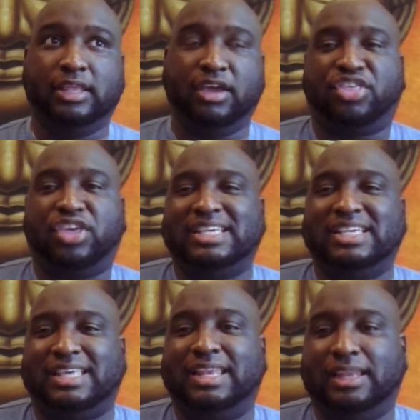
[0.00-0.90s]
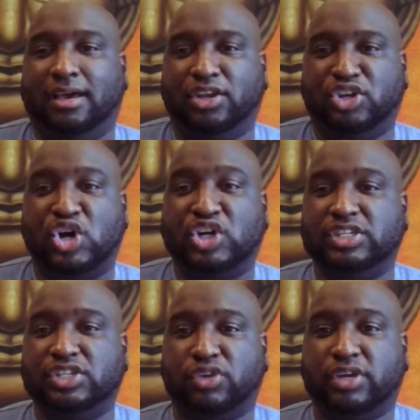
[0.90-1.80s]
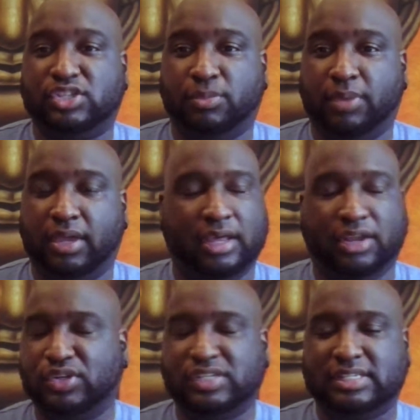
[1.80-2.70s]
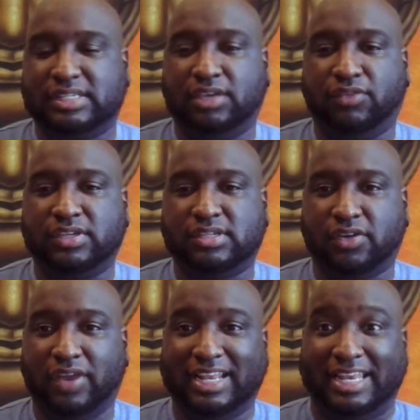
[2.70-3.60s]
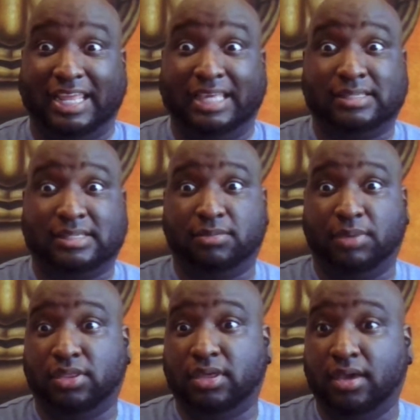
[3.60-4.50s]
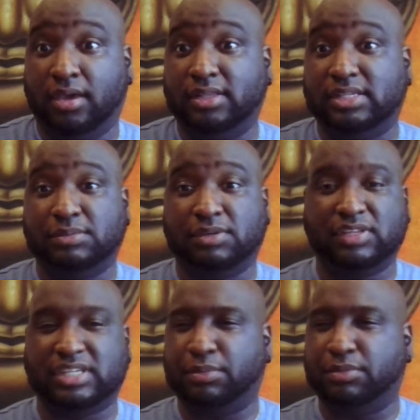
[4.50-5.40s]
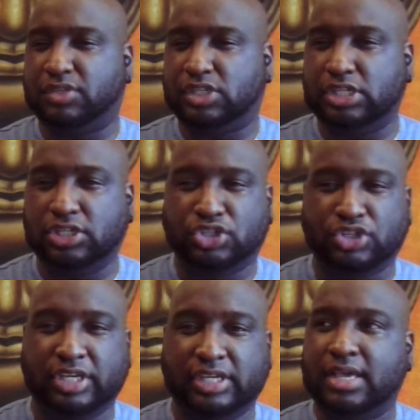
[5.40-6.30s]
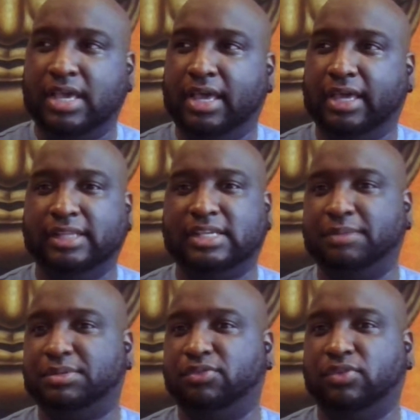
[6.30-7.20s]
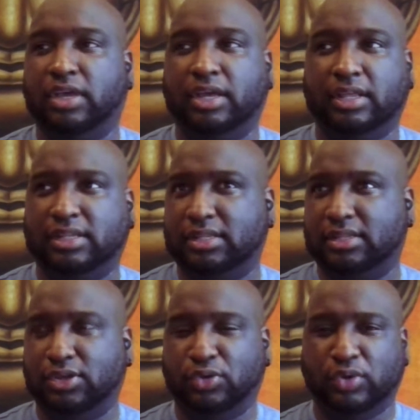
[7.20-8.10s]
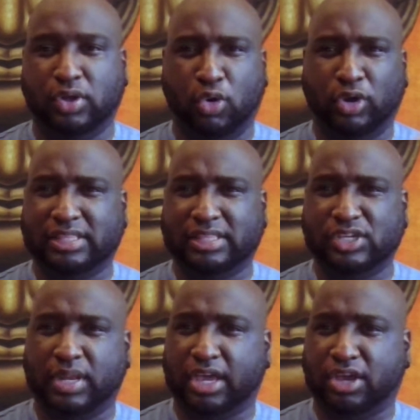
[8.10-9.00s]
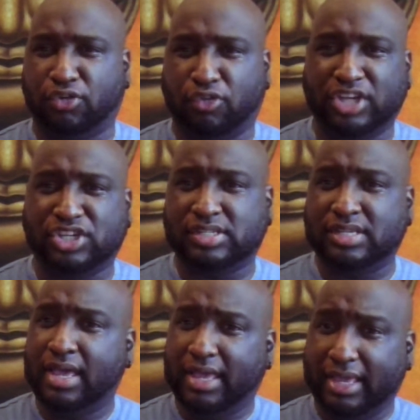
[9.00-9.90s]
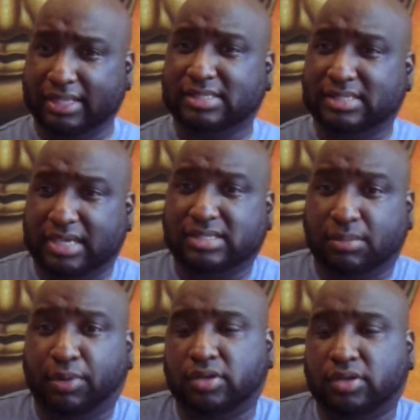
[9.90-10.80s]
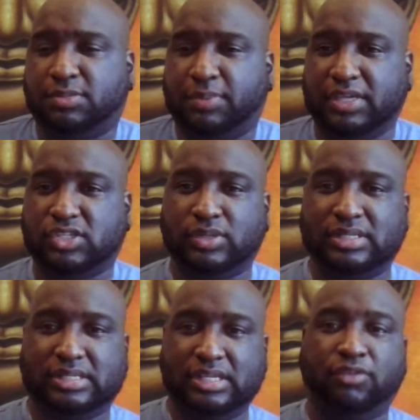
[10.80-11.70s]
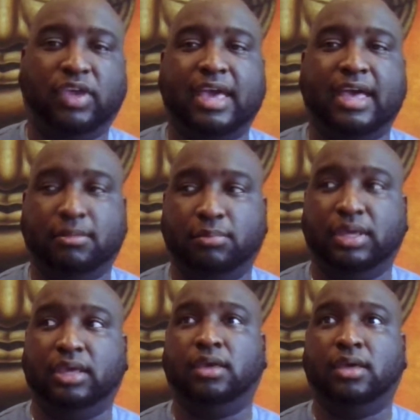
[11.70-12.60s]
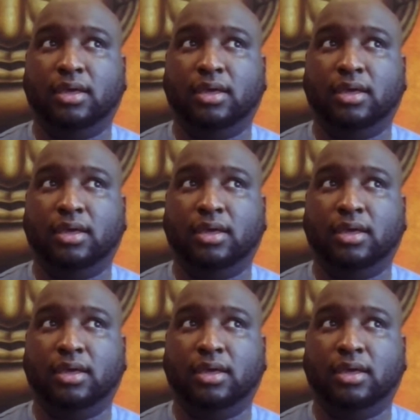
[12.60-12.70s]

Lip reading: there are things in a doctor's resume, in a doctor's CV, that needs to be there in terms of the type of surgeries, in types of, all the things with their career. It takes up a lot of space. So a CV can be,